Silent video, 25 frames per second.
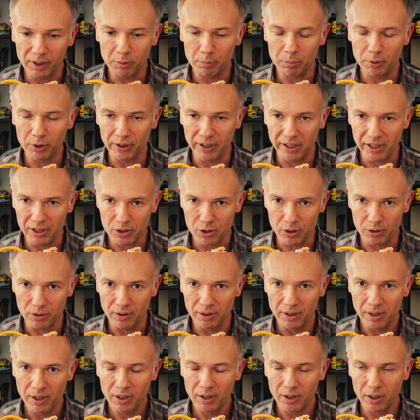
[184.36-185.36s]
the
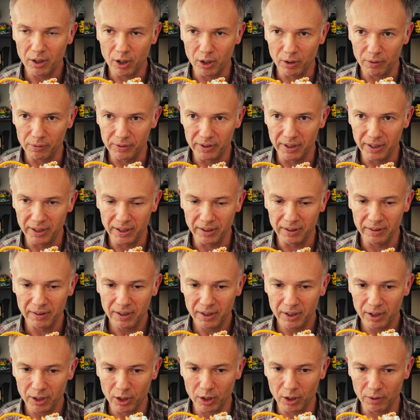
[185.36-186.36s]
progression of the
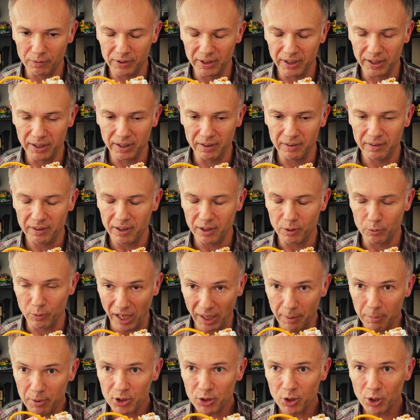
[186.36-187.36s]

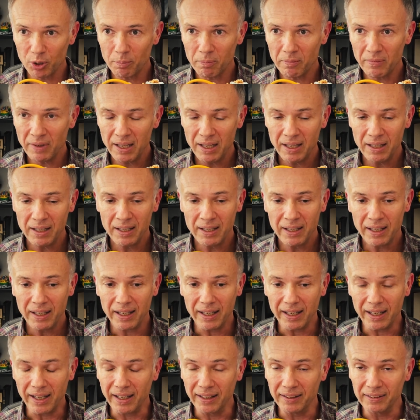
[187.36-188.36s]
ribosome
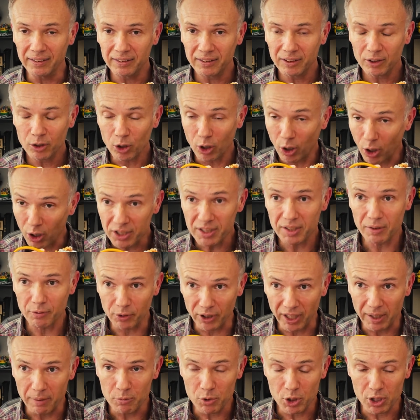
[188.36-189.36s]
and cause a
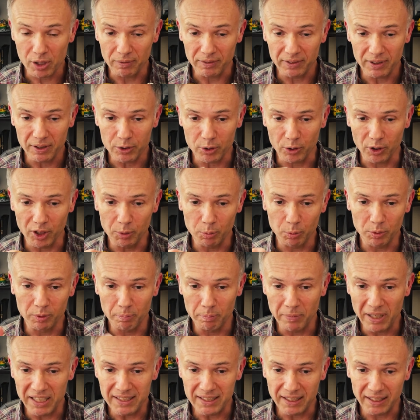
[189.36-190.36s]
frame shift. So it
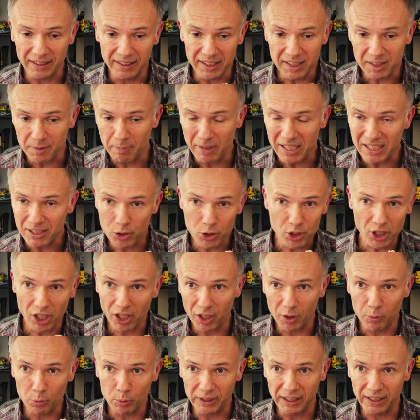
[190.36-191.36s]
would basically, this messenger
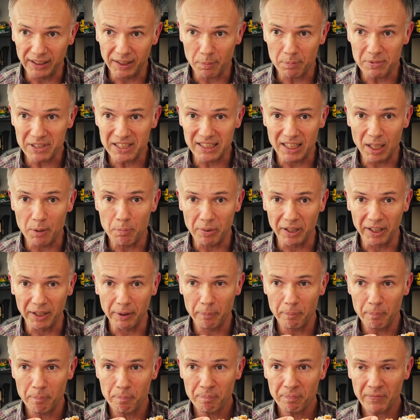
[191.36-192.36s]
RNA would end up slipping.
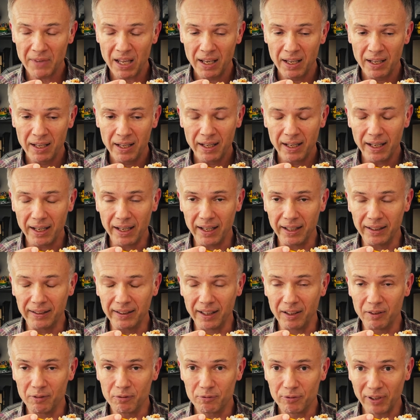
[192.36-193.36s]
And
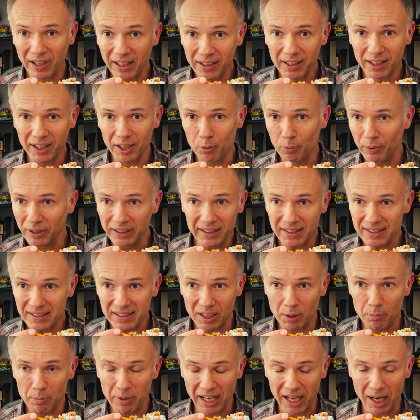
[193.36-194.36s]
then finally, when the
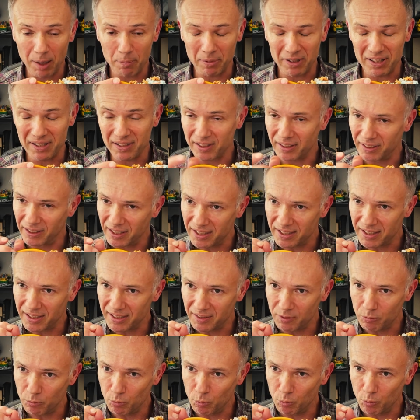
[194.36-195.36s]
slip happens, this
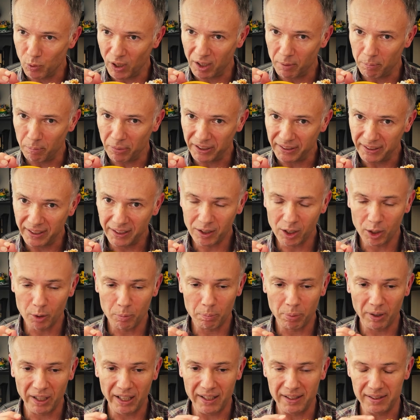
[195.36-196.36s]
is one particular
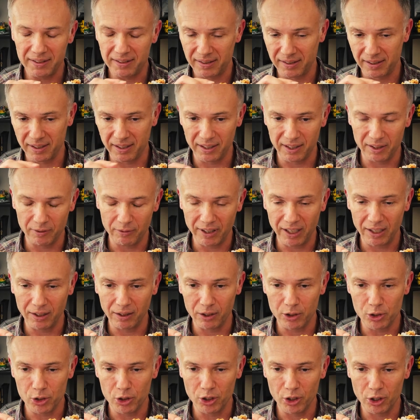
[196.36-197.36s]
place in the
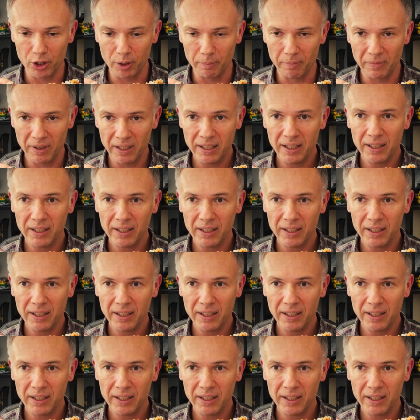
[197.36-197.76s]
viral genome,